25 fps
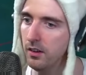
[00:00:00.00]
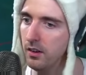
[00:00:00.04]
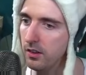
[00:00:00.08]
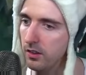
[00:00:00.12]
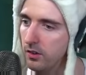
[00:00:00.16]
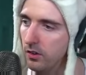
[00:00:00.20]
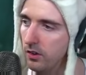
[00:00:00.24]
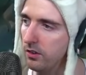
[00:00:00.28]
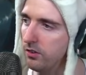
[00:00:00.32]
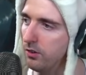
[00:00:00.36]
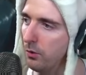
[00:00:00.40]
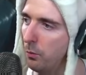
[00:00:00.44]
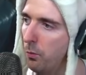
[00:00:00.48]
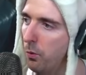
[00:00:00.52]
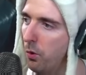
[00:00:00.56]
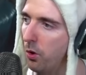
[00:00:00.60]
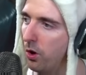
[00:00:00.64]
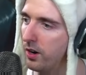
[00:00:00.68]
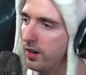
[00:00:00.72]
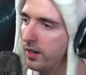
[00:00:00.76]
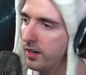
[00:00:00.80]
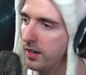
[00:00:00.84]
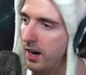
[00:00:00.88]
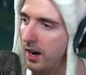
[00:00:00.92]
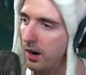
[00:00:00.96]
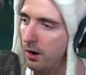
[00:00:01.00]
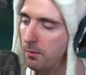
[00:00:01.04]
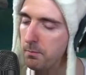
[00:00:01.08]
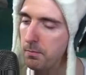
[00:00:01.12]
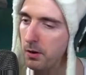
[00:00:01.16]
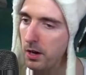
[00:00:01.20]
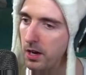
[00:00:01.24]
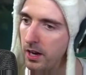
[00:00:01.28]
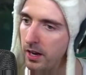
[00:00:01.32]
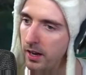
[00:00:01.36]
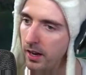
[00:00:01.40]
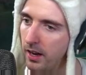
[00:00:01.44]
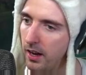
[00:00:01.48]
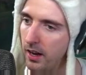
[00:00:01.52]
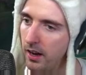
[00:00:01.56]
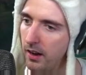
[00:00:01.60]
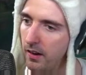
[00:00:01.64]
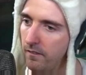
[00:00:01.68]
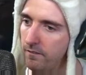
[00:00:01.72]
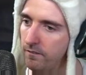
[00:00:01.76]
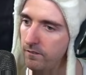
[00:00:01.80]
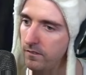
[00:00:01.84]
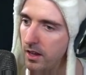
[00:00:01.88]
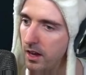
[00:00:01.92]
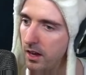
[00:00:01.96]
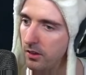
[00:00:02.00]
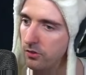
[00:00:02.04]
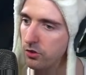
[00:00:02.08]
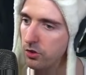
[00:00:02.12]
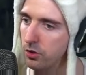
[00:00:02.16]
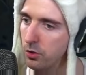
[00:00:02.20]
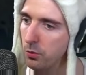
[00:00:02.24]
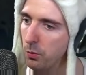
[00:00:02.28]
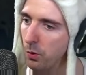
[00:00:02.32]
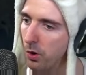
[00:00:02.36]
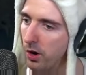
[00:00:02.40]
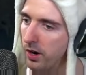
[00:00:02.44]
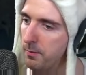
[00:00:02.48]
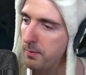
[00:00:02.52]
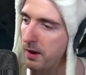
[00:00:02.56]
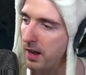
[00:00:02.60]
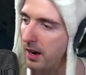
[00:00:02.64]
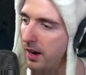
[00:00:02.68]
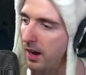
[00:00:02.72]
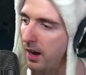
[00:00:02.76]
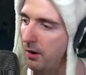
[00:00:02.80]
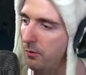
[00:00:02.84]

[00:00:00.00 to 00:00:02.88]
There is a ward in there, but I'm not too worried about it.